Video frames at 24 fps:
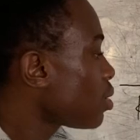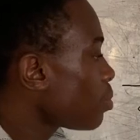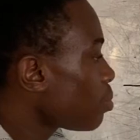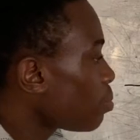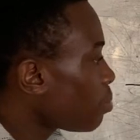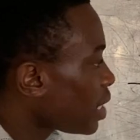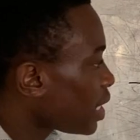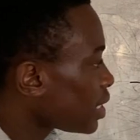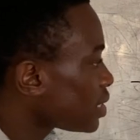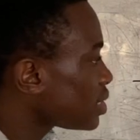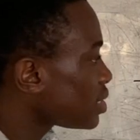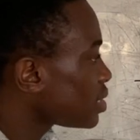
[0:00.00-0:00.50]

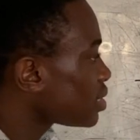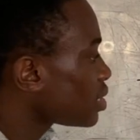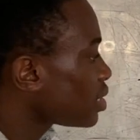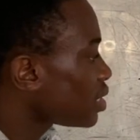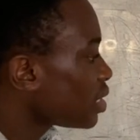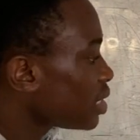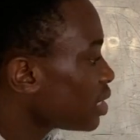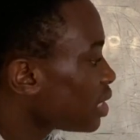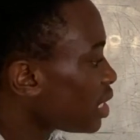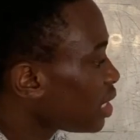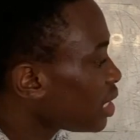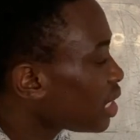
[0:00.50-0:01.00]
but
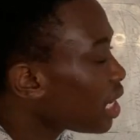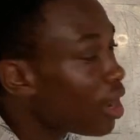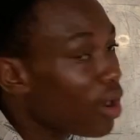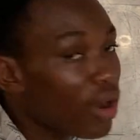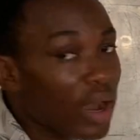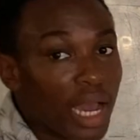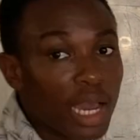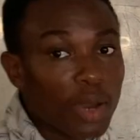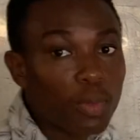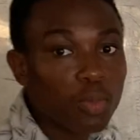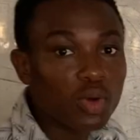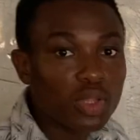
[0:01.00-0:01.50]
the null
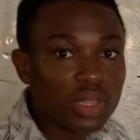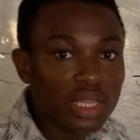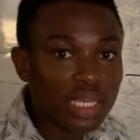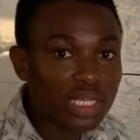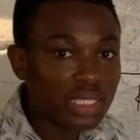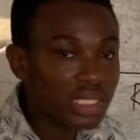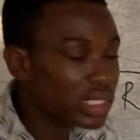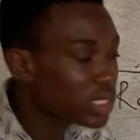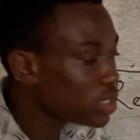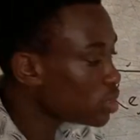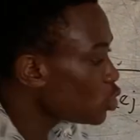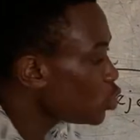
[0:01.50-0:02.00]

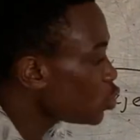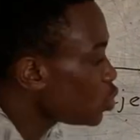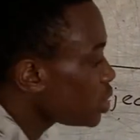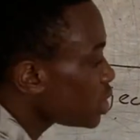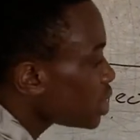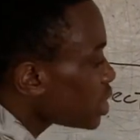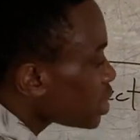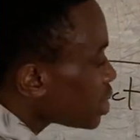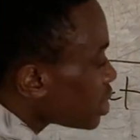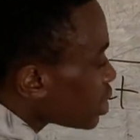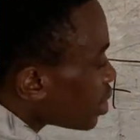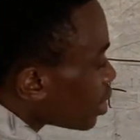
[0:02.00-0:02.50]
hypothesis
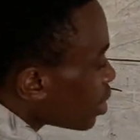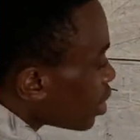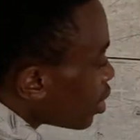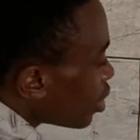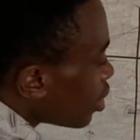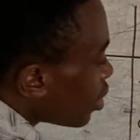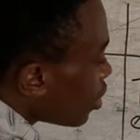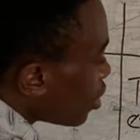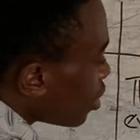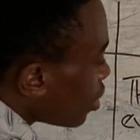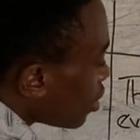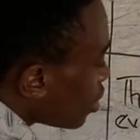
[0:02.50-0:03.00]
uses
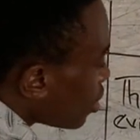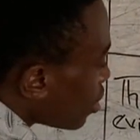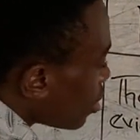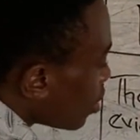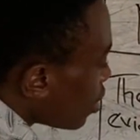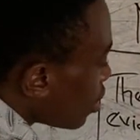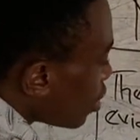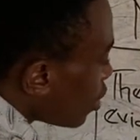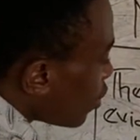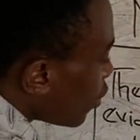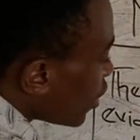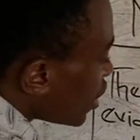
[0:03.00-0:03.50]

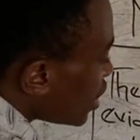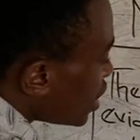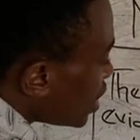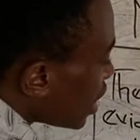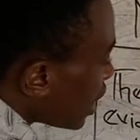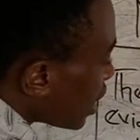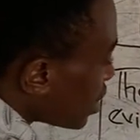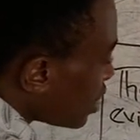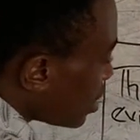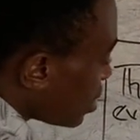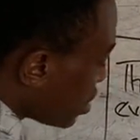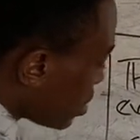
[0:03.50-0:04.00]

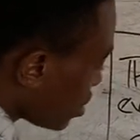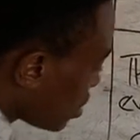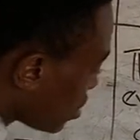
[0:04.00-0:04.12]
reject,